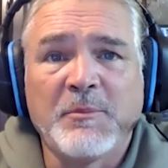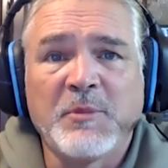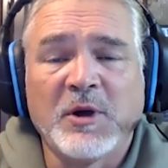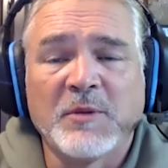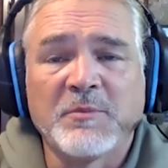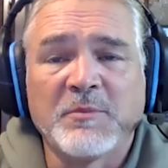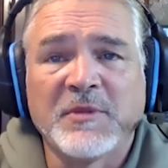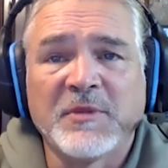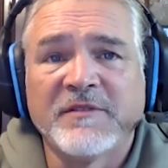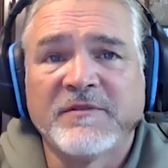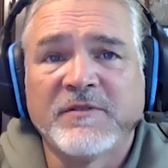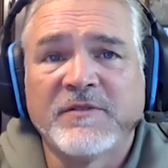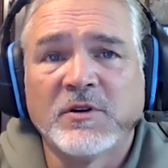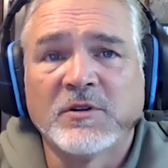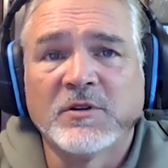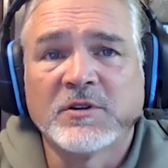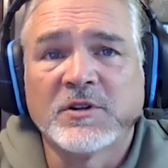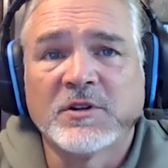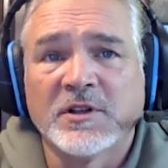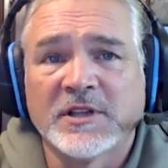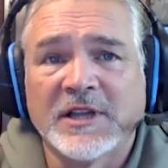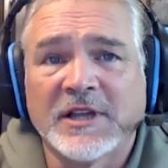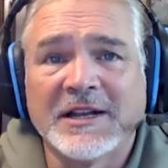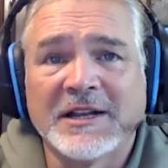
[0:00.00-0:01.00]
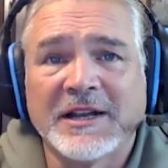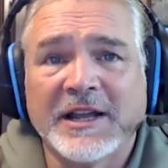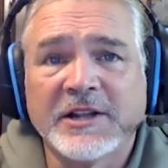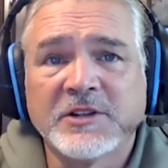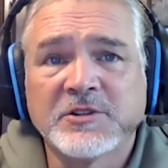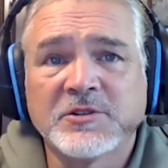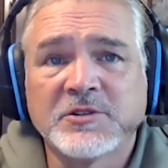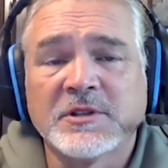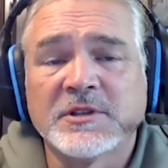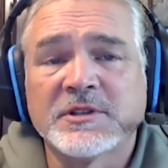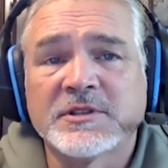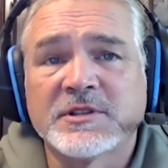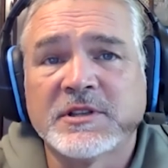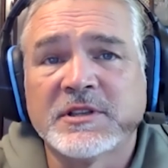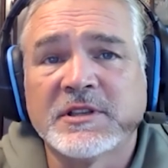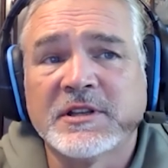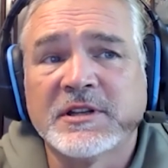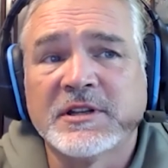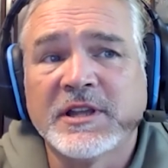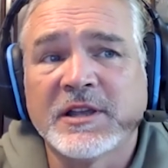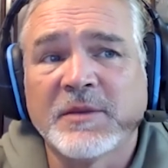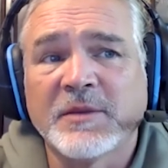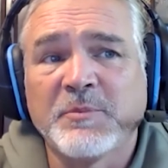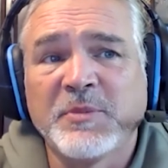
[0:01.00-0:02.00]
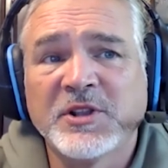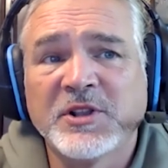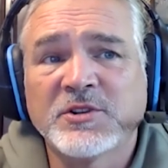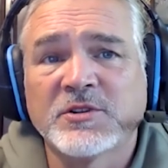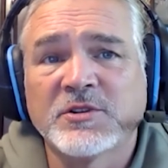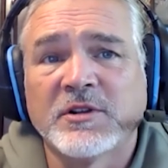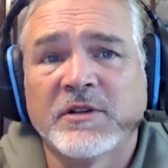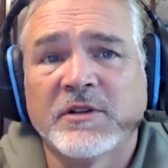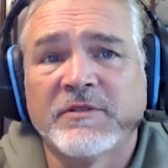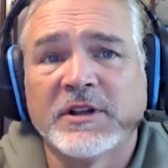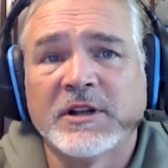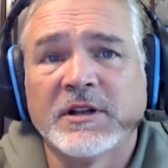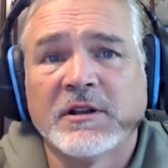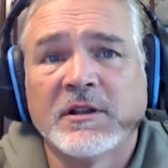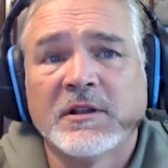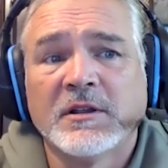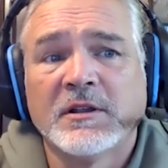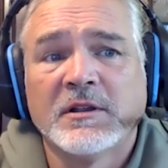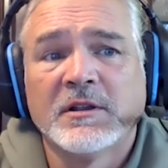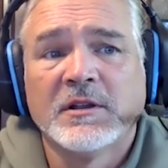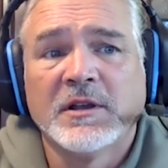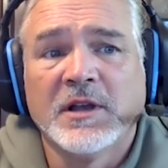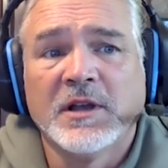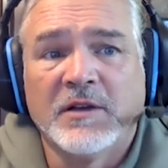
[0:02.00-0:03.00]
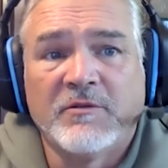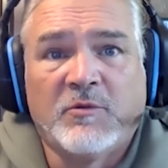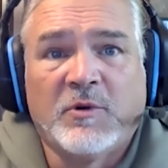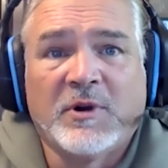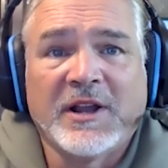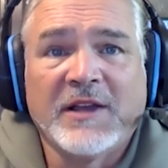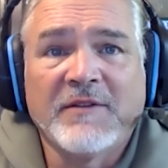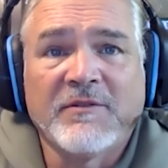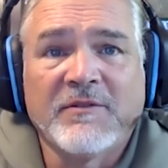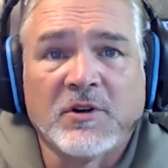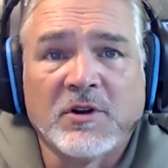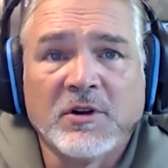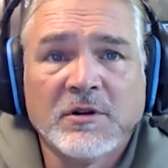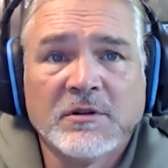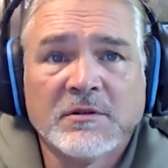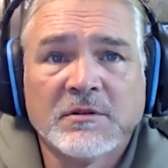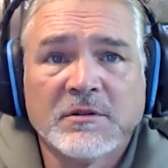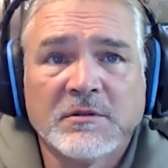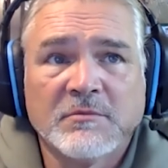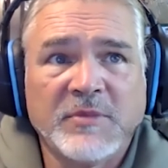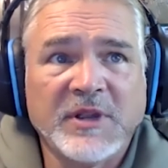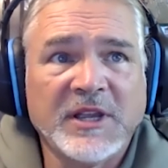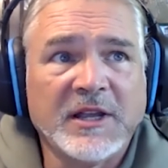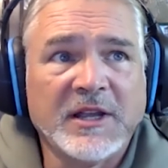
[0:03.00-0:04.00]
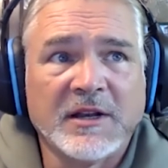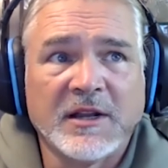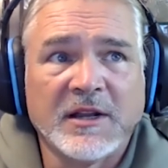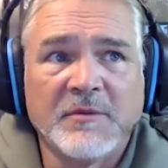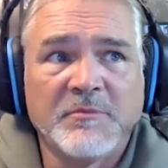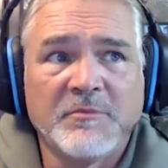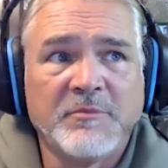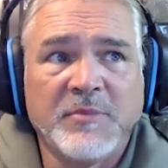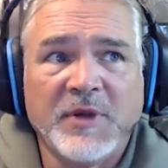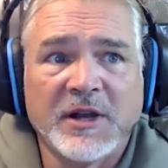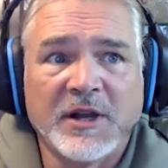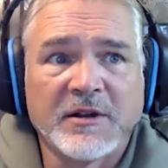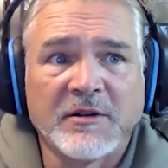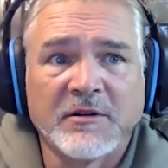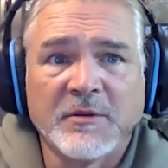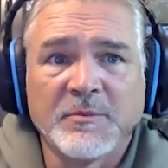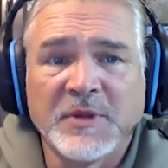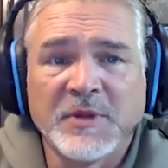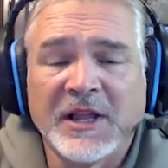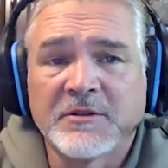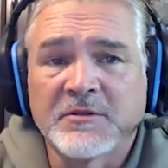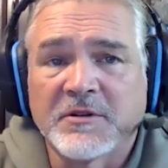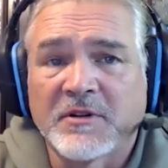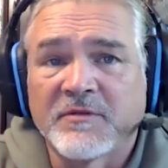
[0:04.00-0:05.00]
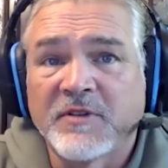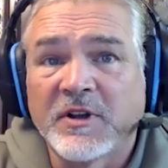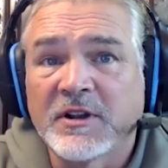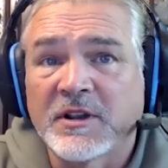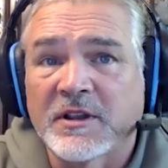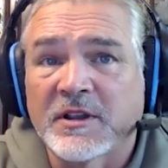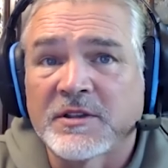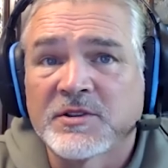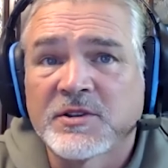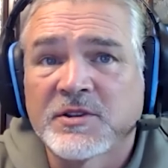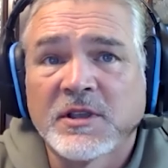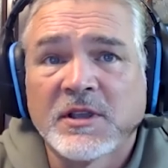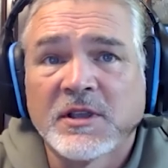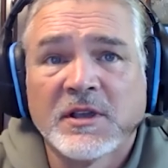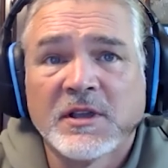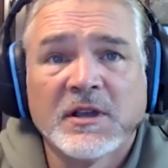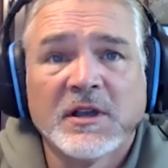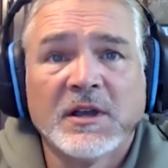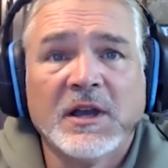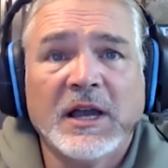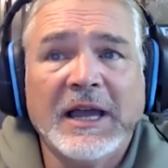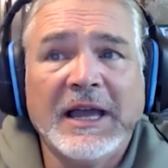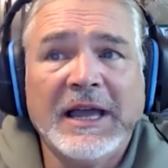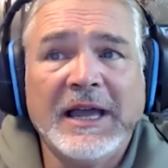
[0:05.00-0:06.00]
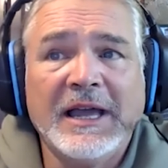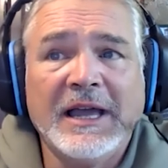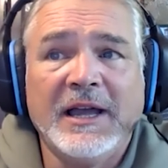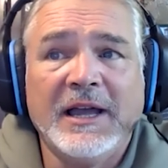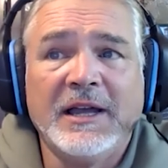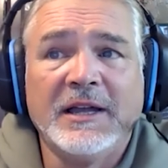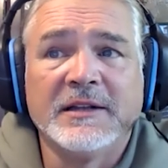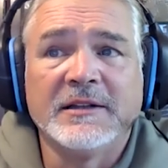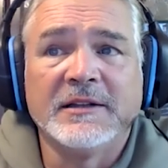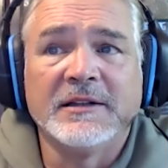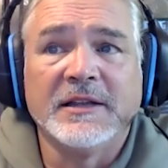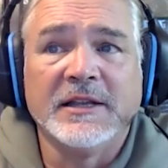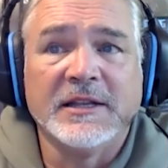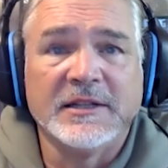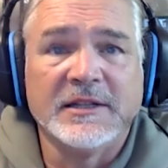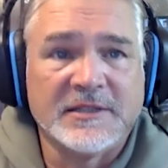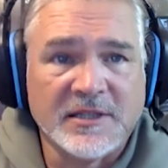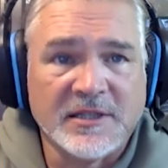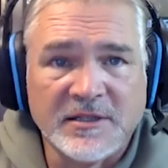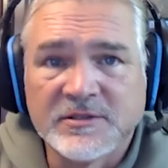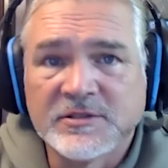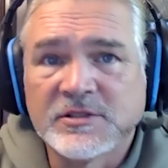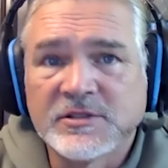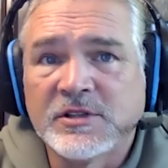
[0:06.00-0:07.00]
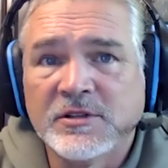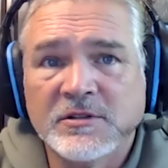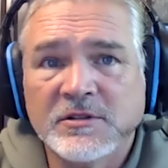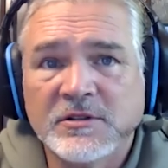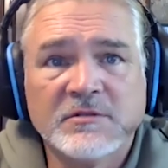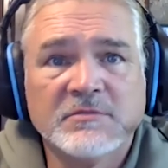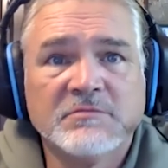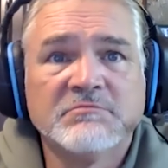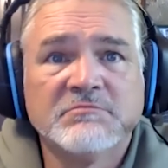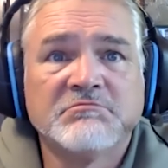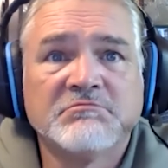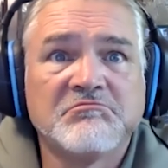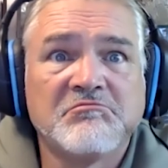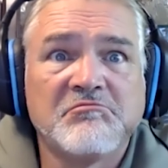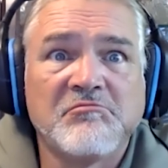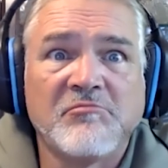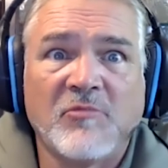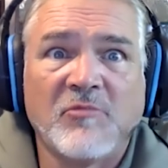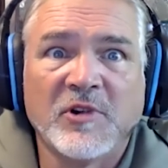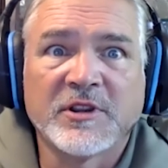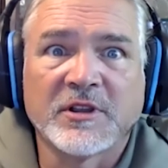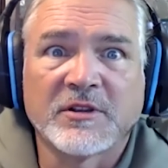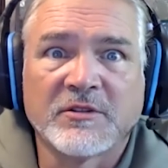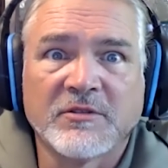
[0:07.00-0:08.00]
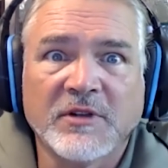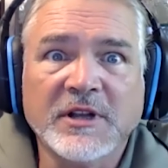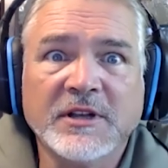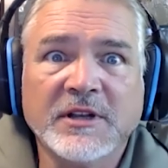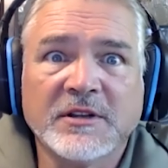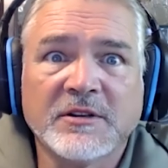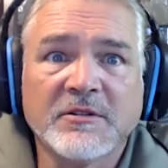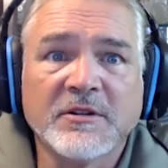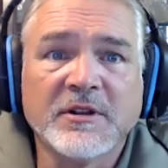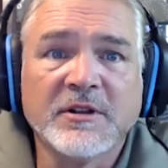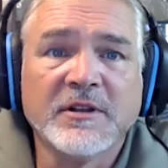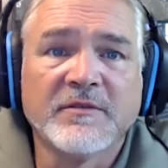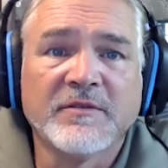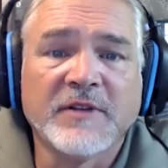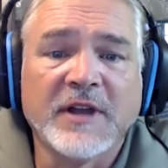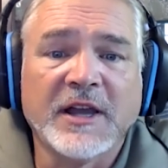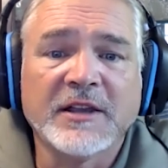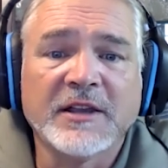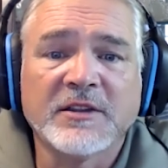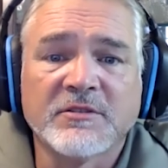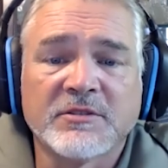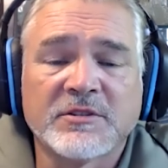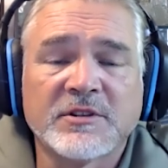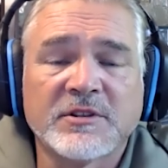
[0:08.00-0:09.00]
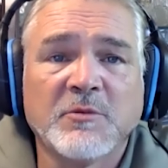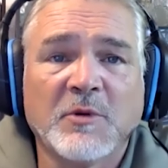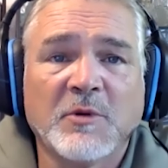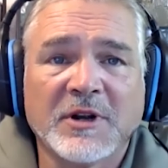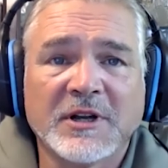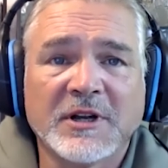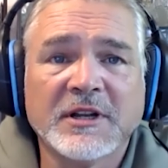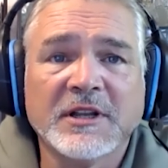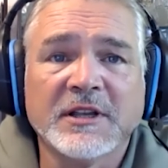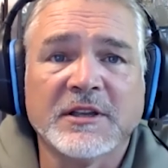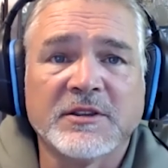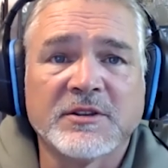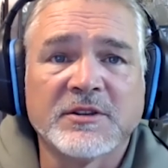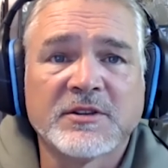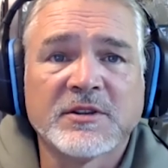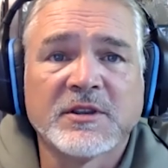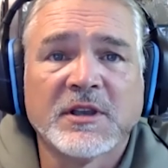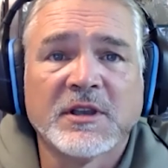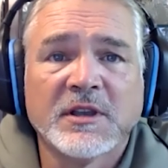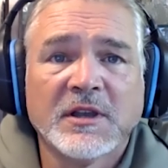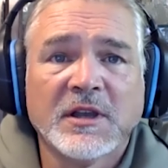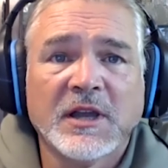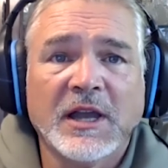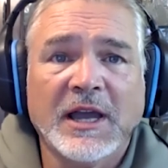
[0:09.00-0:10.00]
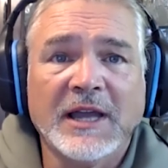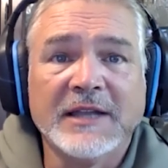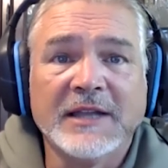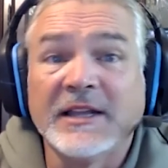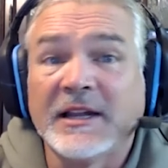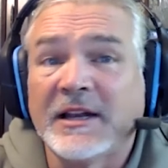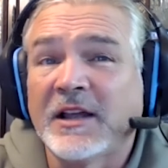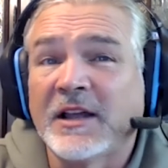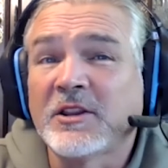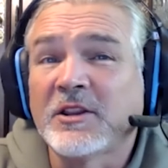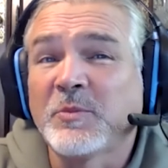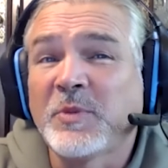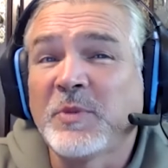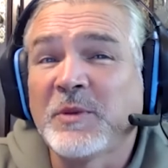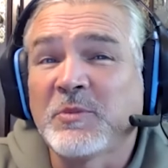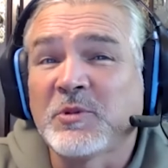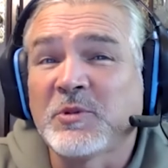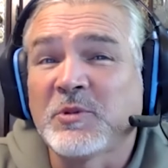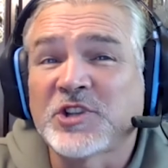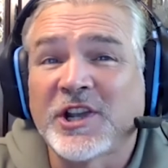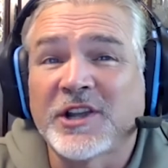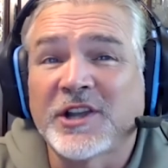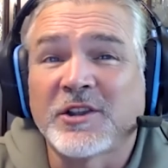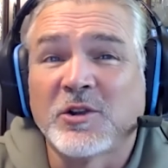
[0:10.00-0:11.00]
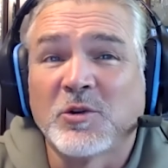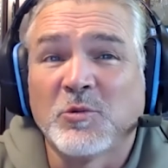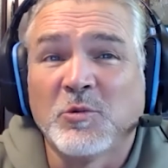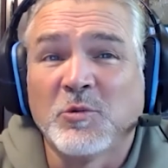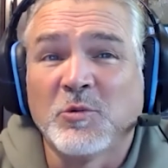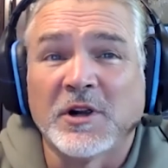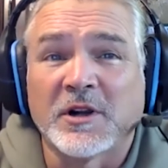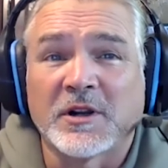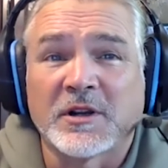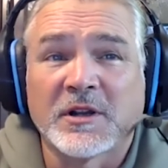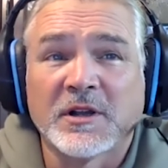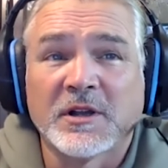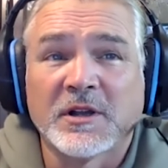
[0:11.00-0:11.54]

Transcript: on my phone called iNaturalist, and you take a picture of it, of whatever, be it a bug or a plant or a fungus, and it tells you with a great degree of accuracy what it is. And then other people check your work.